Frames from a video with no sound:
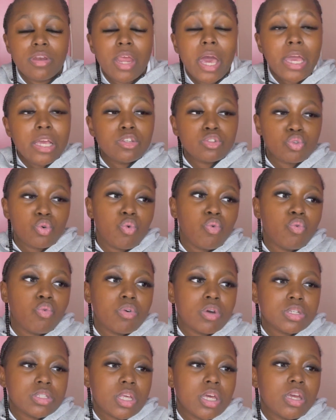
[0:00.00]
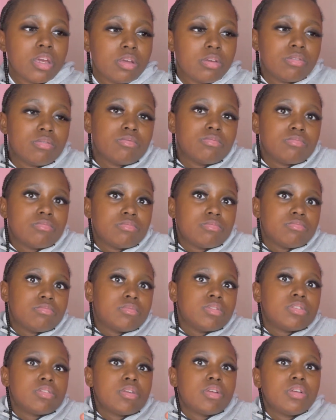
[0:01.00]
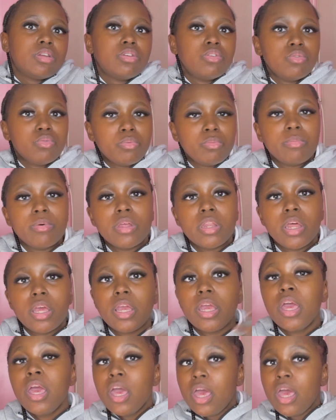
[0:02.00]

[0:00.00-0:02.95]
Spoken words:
Not in school, because like it's nothing to do, but like